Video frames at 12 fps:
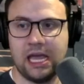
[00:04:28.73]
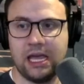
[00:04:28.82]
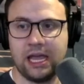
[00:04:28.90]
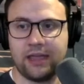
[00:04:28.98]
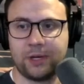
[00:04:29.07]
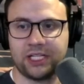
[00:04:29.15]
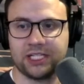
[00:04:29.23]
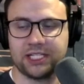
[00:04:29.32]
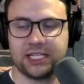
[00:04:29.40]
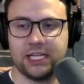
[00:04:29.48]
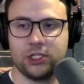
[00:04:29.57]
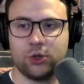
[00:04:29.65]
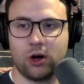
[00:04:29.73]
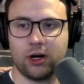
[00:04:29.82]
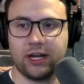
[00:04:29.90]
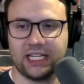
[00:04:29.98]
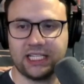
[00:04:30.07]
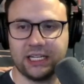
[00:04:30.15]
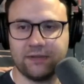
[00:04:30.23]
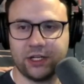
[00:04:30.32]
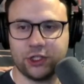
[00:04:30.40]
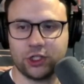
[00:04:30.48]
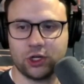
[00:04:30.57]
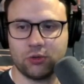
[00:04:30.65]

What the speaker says: And that brings us into our next adventure,